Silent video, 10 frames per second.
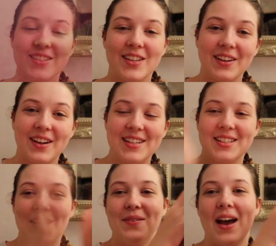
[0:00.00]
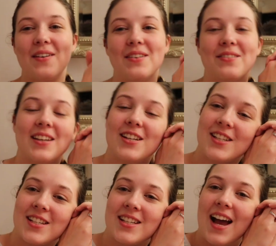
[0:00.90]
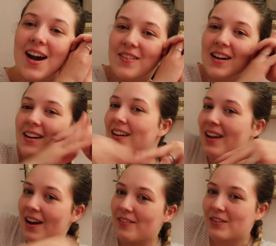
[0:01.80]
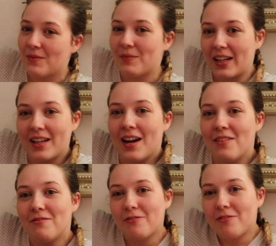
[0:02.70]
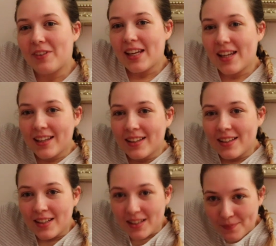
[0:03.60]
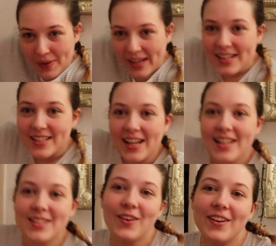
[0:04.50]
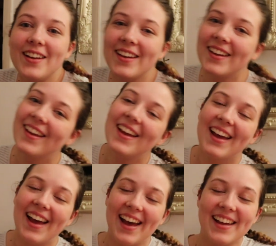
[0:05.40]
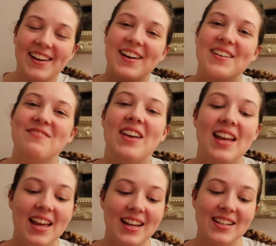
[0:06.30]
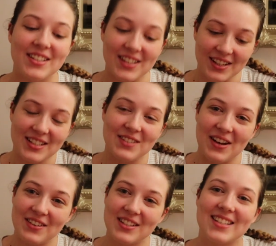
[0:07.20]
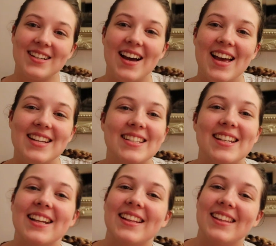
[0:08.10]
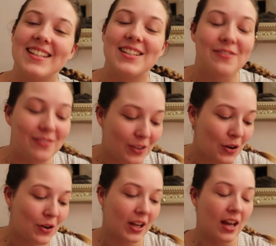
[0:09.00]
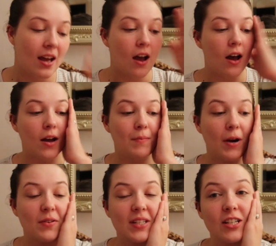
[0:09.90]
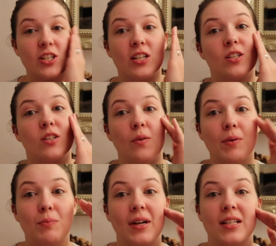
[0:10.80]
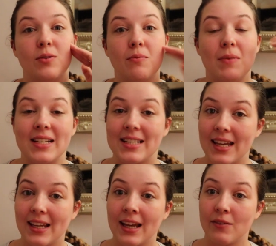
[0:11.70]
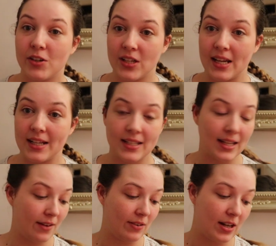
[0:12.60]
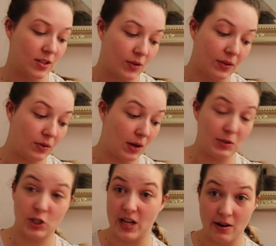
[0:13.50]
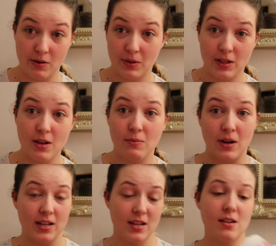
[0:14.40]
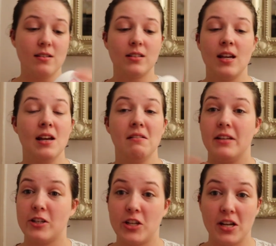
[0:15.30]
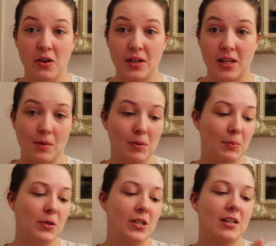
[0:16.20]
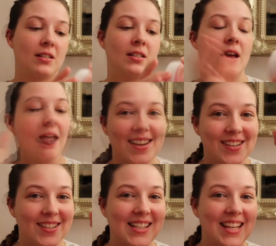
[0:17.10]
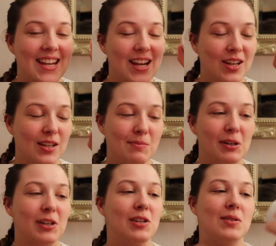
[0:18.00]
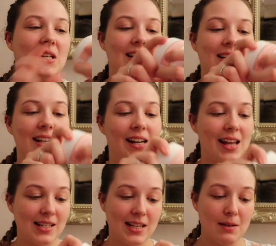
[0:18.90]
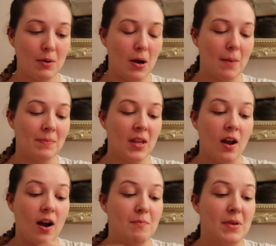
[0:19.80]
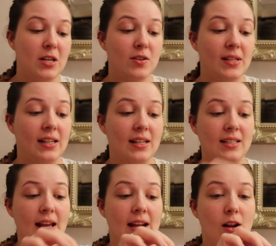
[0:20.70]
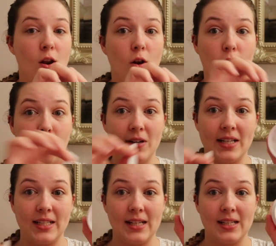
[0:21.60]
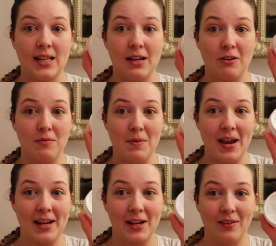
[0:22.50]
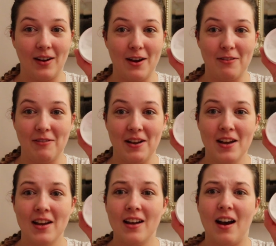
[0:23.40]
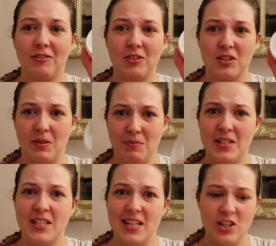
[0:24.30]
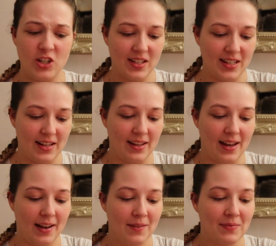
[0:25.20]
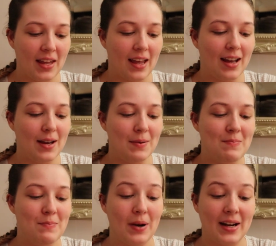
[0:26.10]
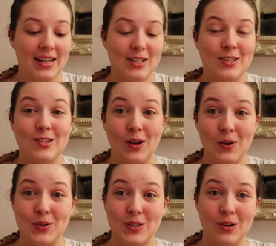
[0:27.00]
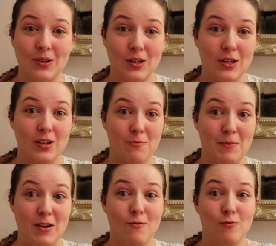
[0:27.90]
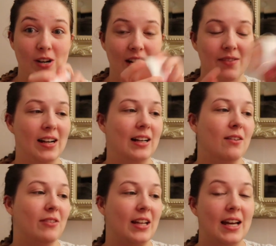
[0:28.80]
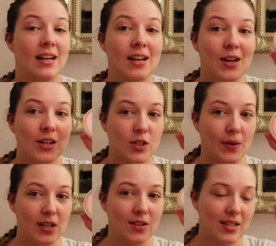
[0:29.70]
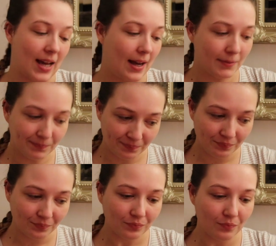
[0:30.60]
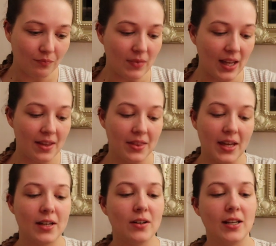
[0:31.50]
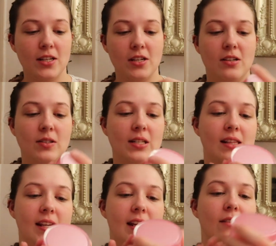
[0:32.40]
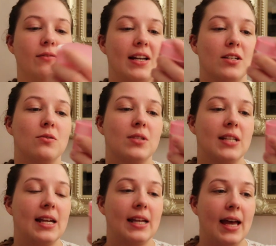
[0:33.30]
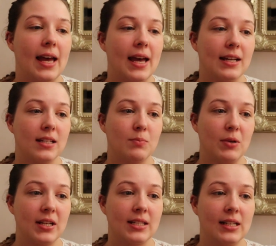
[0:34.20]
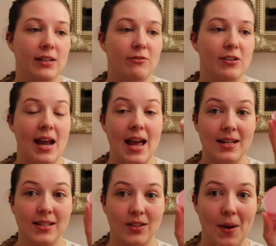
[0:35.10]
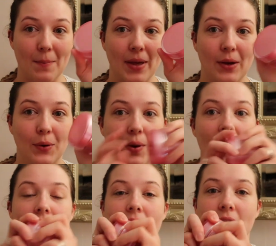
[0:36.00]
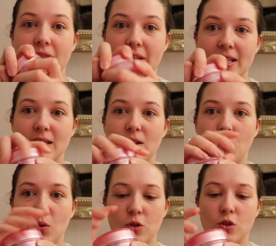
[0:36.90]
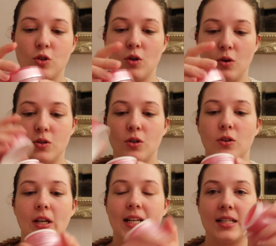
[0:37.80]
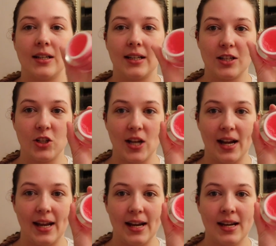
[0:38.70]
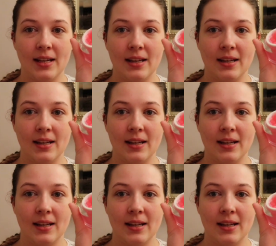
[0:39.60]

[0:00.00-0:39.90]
So guys, I'm out of the shower, I've got my comfy PJs on, and I'm just about to start editing this vlog. I was actually so impressed with my skincare routine this evening, so I thought I would share it with you, what I used. Literally only a couple of products. I used the Good Molecules Instant Cleansing Balm. I've been using this a lot recently to take off my makeup off. I've got some dingers in there, but it's so good. I've been really, really loving it. So I used that, Then I used the Radical Skincare Express Delivery Enzyme Peel. This was so, so good. It's like a jelly.